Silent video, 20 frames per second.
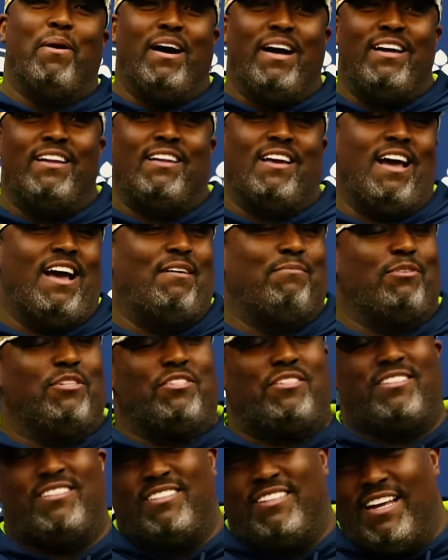but I'm
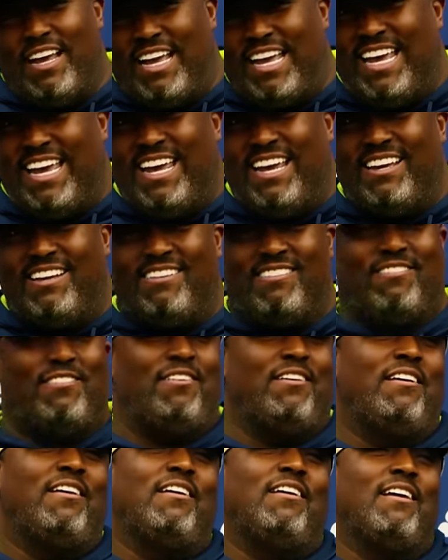just, eh,
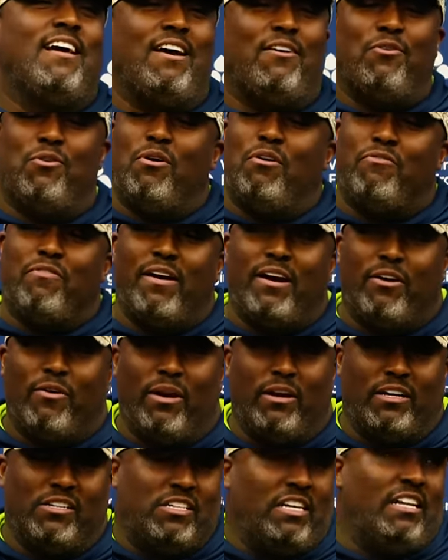I don't know if I
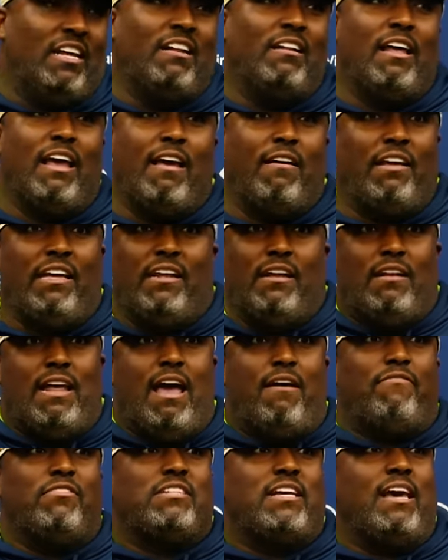agree because he didn't have, he didn't
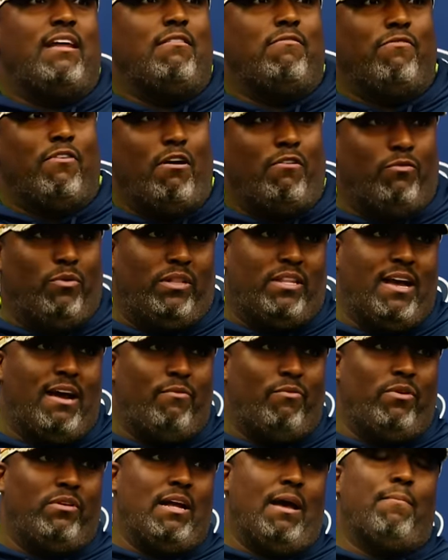have his head involved with
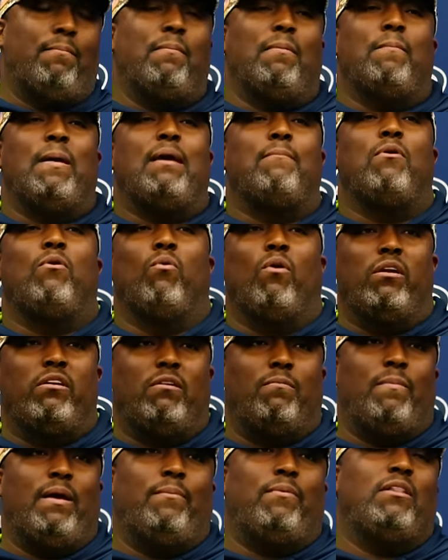that one. It made me
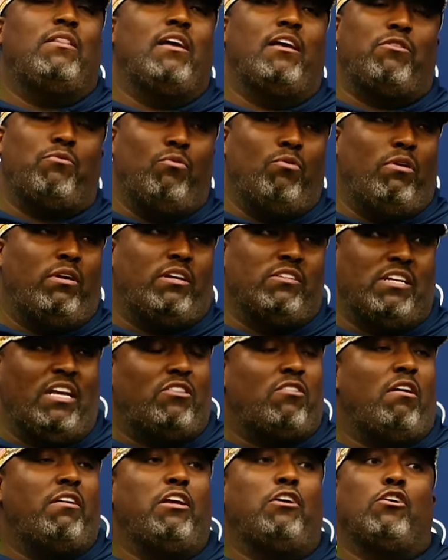wonder maybe they threw it because they
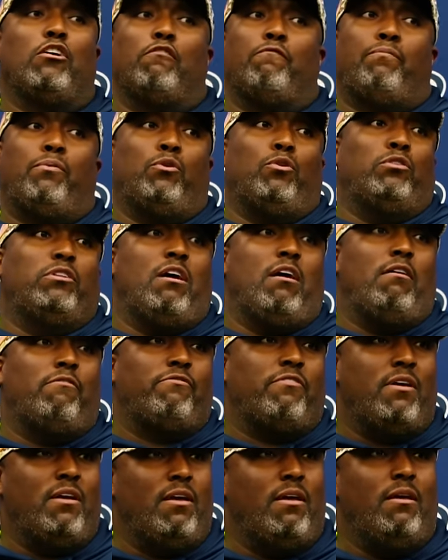thought he could have pulled
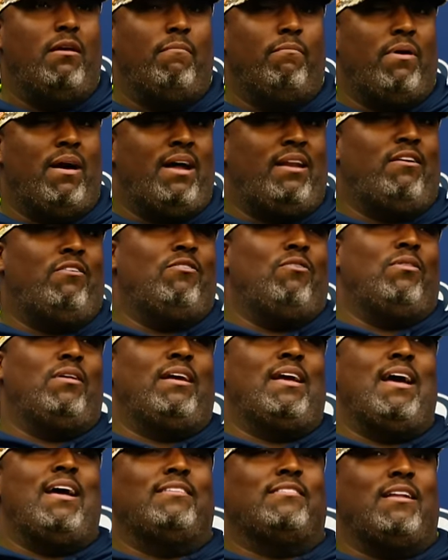off. How do you know the
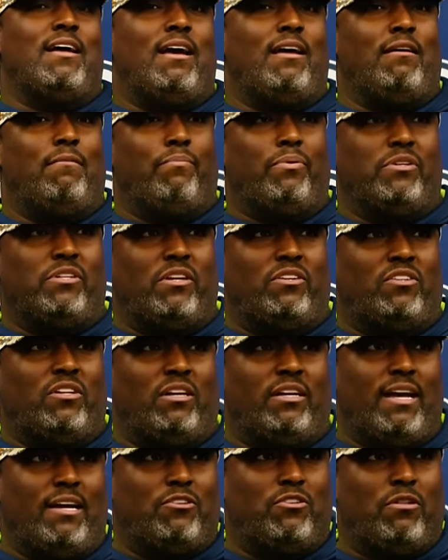guy's not in position
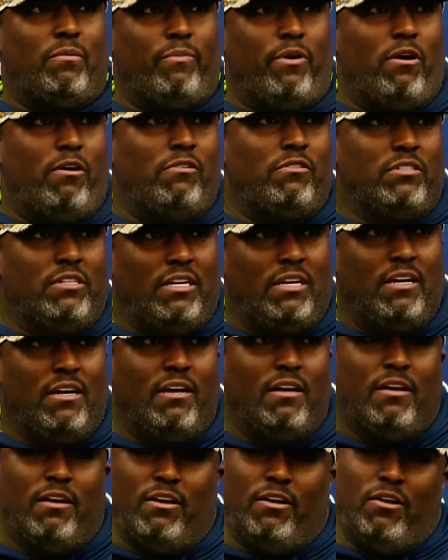to catch the ball?
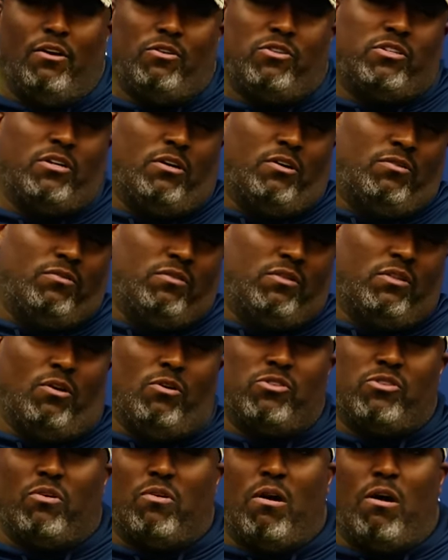You know, so
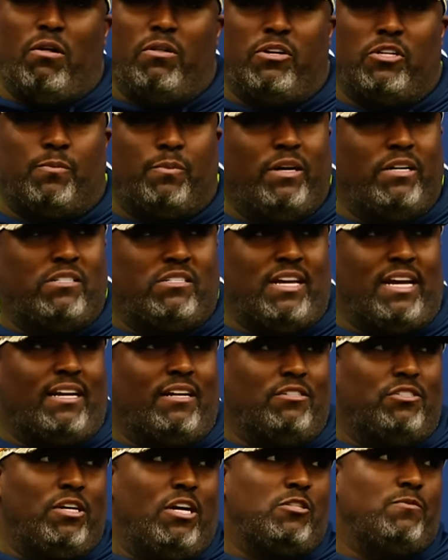those are all the split
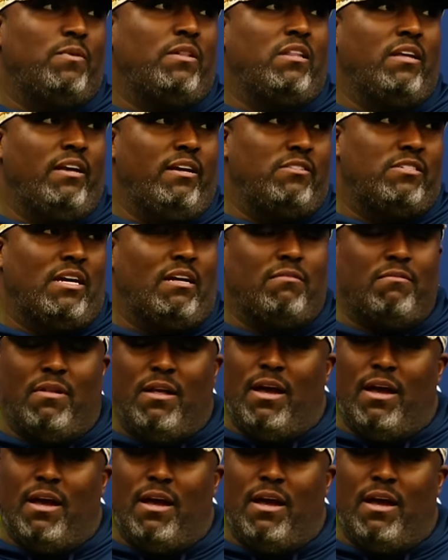second judgment things. I,